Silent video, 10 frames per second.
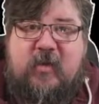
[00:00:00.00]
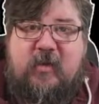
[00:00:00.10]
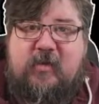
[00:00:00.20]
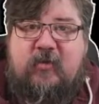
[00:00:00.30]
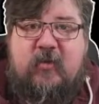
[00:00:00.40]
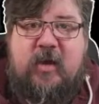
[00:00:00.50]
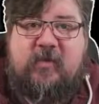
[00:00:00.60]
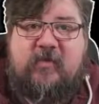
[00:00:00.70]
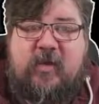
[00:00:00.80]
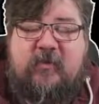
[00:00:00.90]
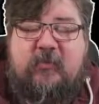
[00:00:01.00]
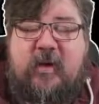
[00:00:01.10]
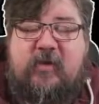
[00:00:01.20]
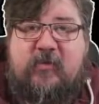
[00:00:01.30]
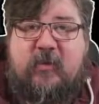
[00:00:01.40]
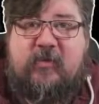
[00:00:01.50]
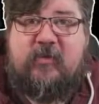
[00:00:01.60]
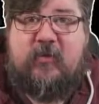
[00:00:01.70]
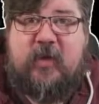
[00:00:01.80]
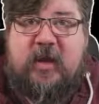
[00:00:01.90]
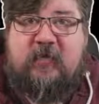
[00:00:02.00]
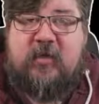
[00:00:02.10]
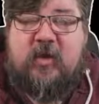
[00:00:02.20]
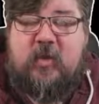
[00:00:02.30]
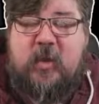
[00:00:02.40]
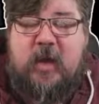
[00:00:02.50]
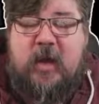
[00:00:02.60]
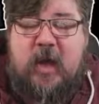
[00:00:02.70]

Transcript: So it's a great set of resources, really giving you,